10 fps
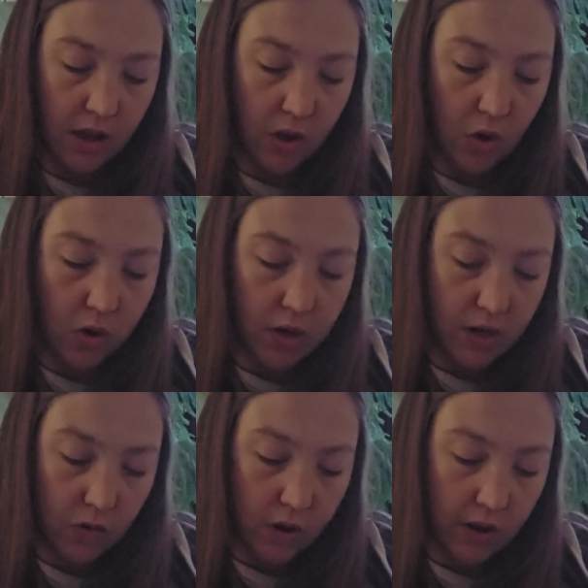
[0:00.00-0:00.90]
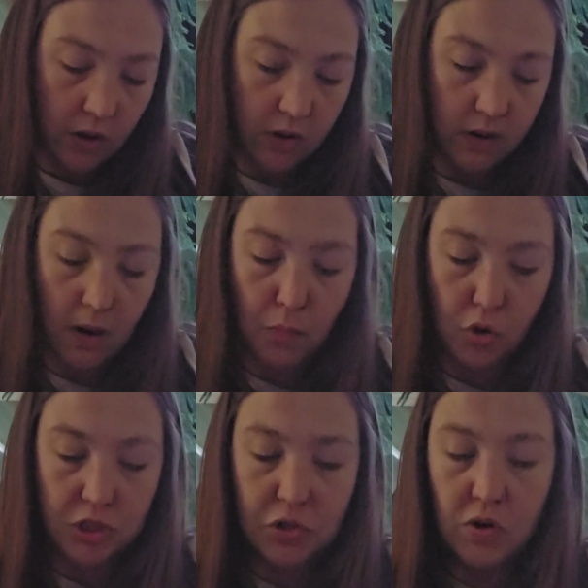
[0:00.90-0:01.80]
coconut oil, or a
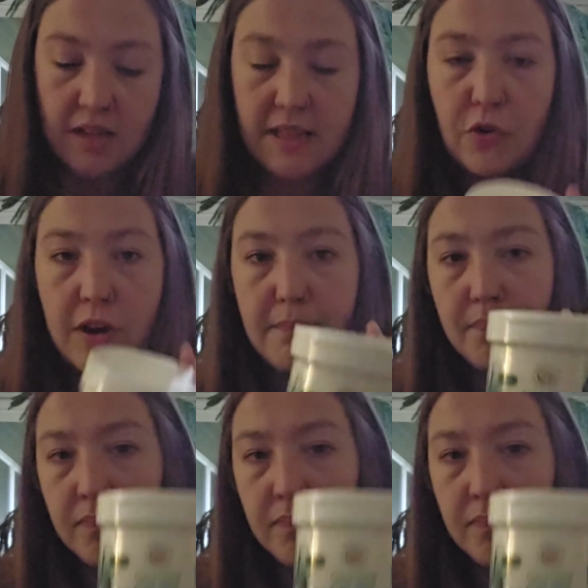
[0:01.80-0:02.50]
moisturizing cream.